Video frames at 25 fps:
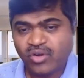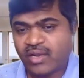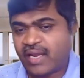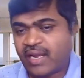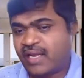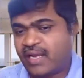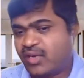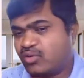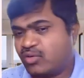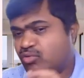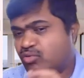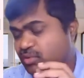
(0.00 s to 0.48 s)

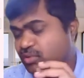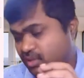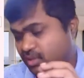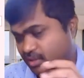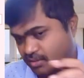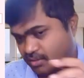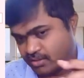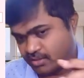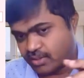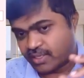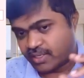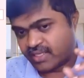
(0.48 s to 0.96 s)
If you try
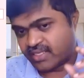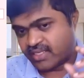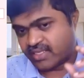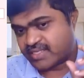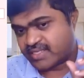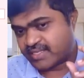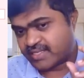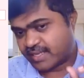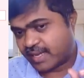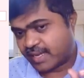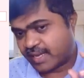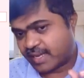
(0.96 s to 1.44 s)
to,
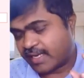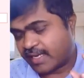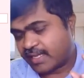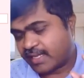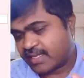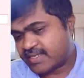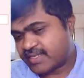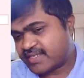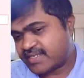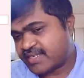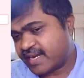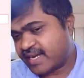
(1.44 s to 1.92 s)
sorry,
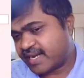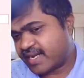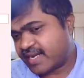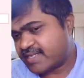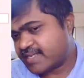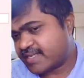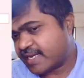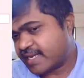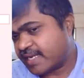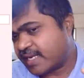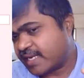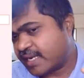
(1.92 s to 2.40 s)

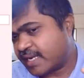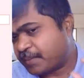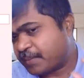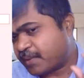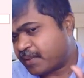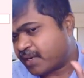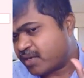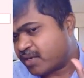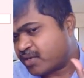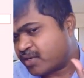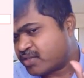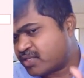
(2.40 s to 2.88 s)
this data
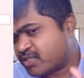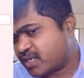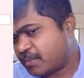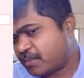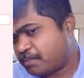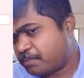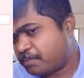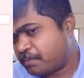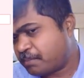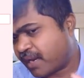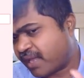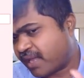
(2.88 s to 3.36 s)
is
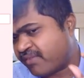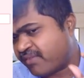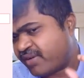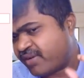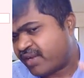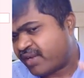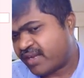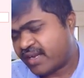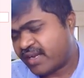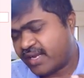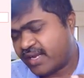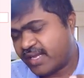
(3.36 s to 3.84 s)
encrypted using
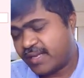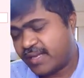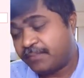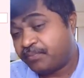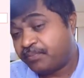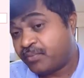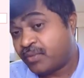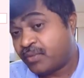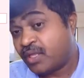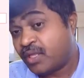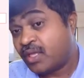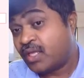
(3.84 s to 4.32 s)

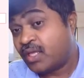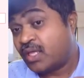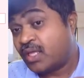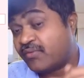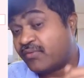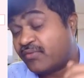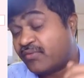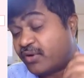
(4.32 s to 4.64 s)
private D.